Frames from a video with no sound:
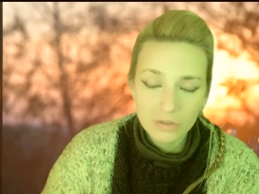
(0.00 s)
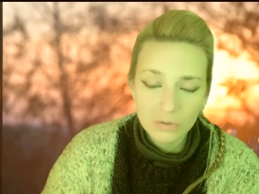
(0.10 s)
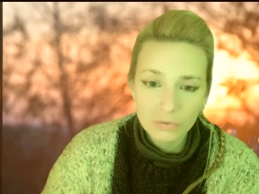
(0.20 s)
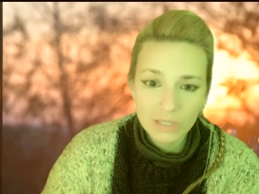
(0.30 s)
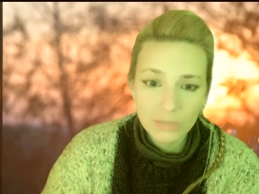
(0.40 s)
you
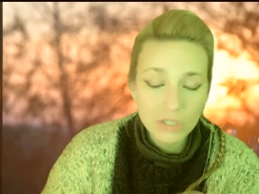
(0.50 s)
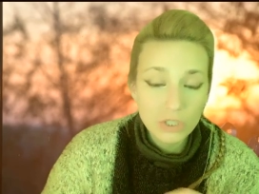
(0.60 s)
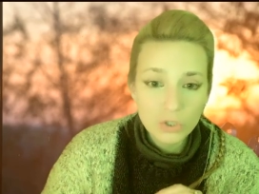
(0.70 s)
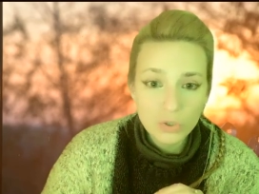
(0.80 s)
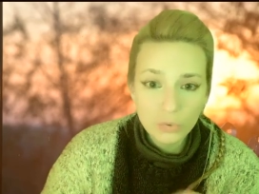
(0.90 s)
know there is
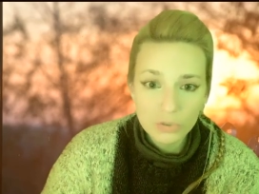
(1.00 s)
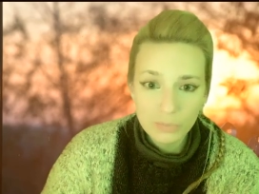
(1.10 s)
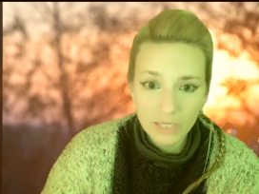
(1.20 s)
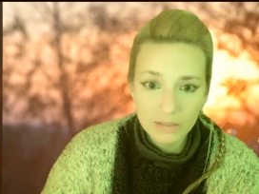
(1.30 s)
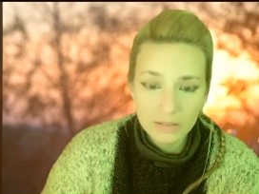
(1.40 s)
just no
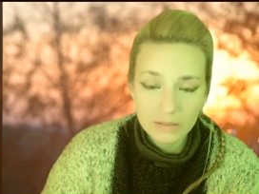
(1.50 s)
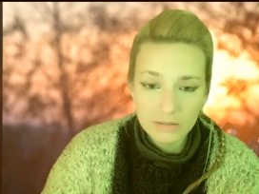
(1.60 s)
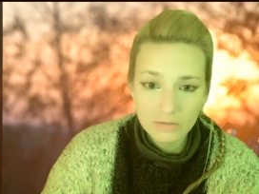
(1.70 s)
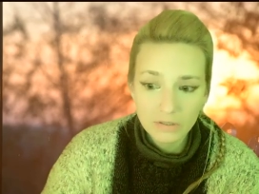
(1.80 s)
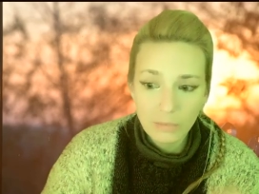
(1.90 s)
space
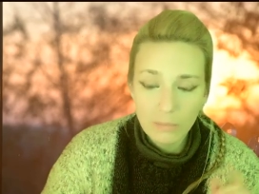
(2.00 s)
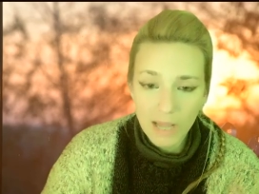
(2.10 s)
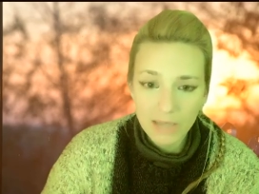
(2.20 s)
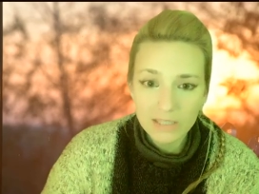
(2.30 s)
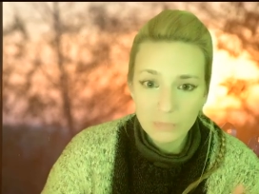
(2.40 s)
your
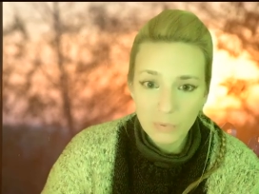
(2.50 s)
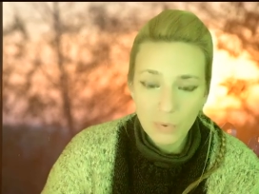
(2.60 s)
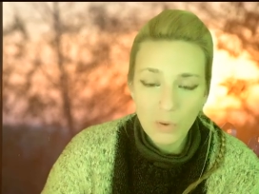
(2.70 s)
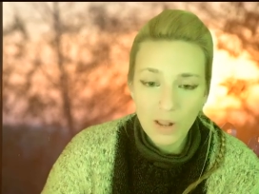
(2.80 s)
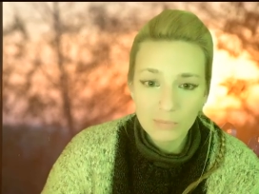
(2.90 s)
mind is
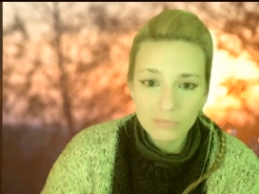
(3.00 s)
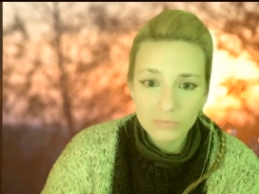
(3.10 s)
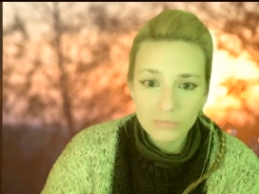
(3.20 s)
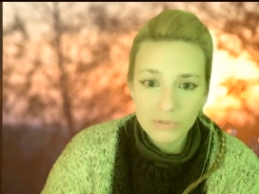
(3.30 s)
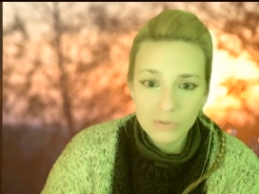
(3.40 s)
programmed
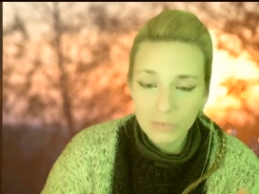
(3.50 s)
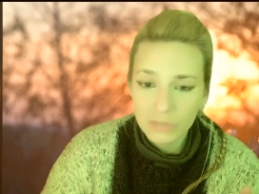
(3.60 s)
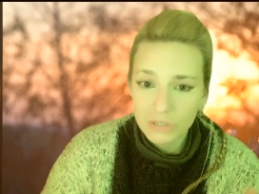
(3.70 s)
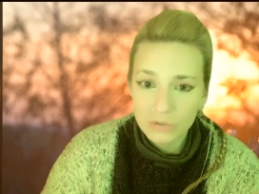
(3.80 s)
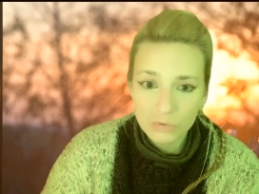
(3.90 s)
so there
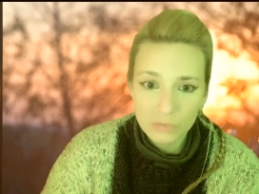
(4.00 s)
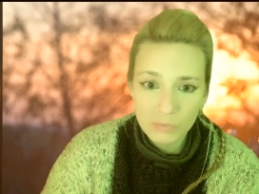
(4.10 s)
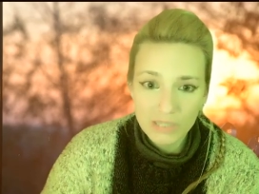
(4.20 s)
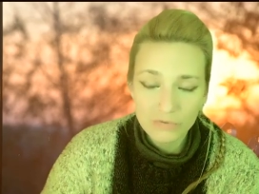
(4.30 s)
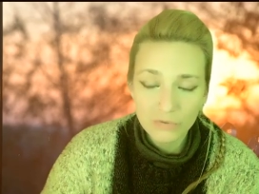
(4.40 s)
is no
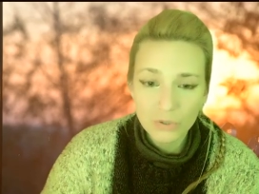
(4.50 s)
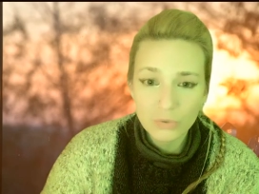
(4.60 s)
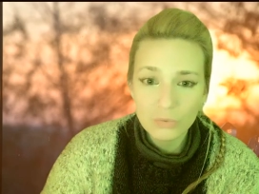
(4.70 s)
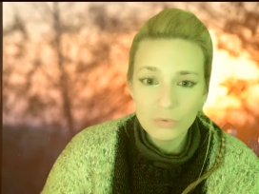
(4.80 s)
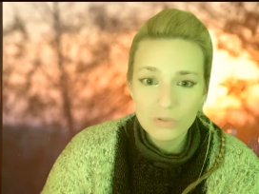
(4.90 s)
space for
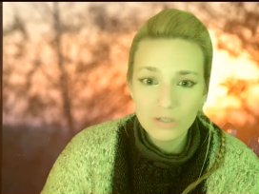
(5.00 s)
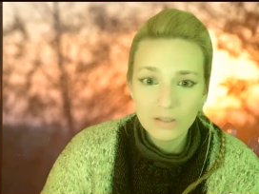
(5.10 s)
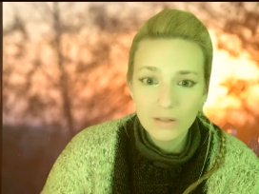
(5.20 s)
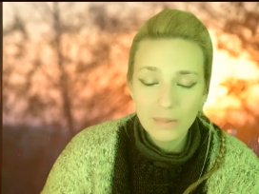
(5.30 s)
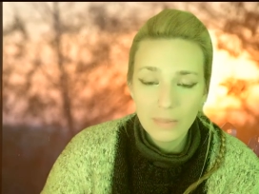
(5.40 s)
you
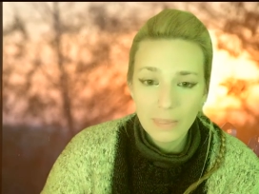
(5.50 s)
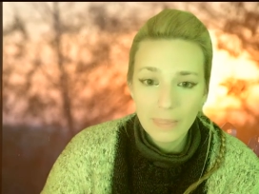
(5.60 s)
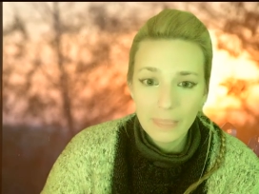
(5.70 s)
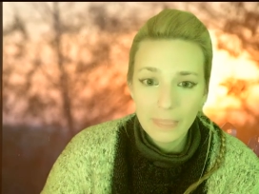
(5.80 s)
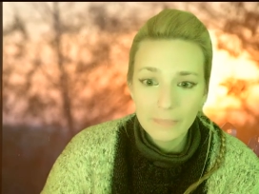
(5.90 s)

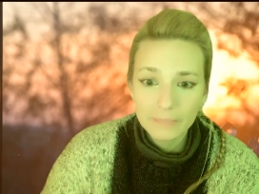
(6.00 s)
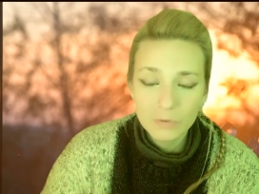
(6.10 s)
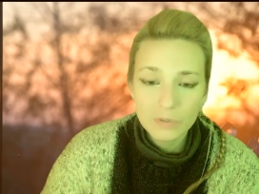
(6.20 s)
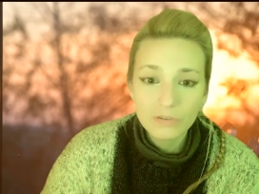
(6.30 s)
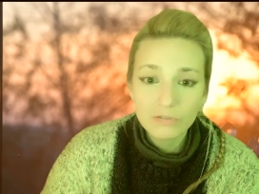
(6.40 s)

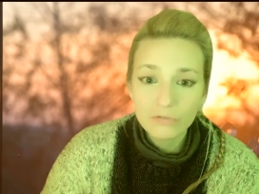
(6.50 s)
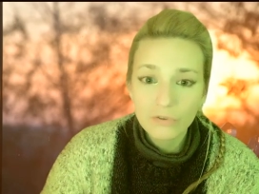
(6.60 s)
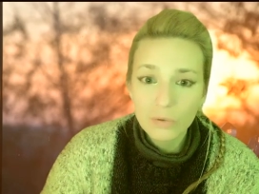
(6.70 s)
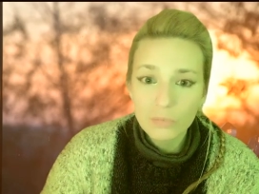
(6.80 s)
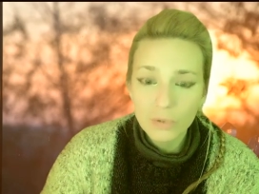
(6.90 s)
to even
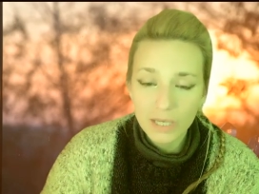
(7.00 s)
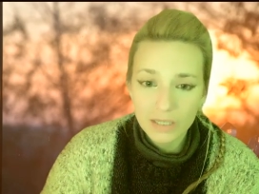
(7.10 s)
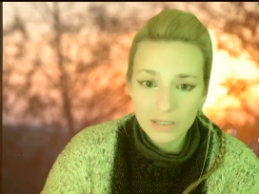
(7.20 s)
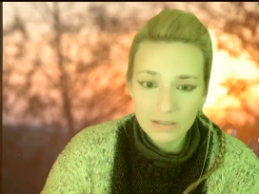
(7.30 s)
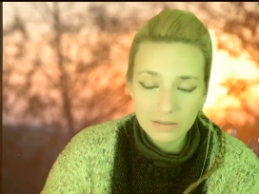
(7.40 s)

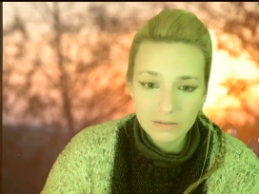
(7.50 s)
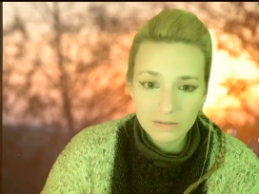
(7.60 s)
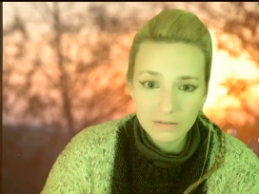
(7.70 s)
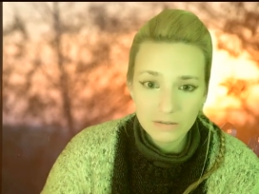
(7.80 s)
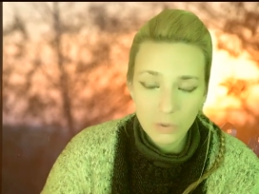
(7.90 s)
formulate
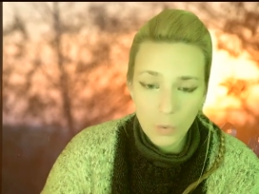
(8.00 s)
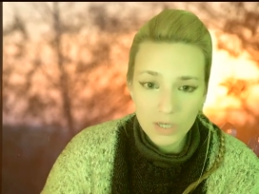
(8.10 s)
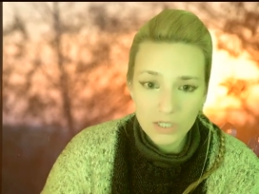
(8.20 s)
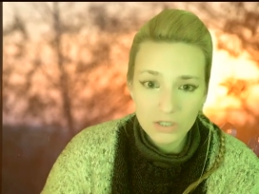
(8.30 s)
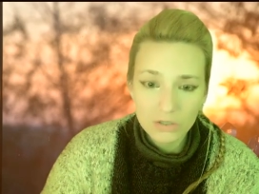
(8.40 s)
the
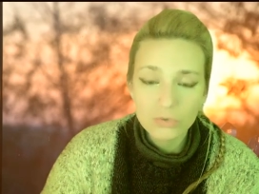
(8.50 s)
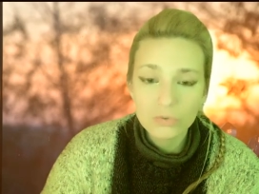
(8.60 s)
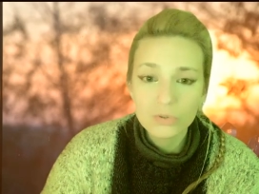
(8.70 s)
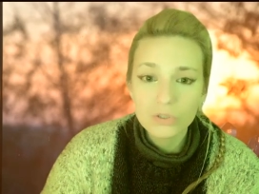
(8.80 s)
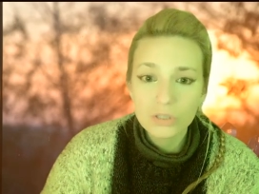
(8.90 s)
questions
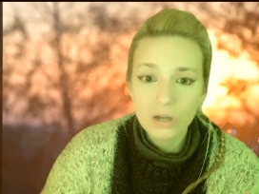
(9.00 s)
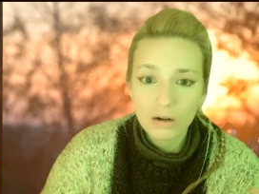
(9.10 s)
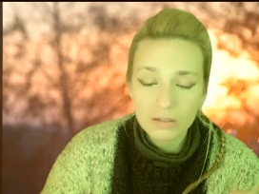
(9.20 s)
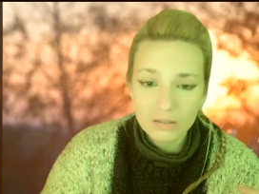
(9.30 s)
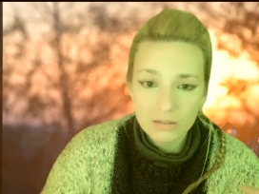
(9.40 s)
to
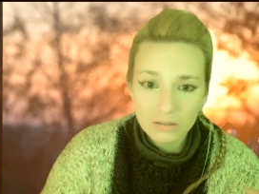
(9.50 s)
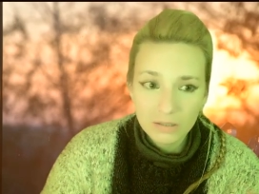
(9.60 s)
start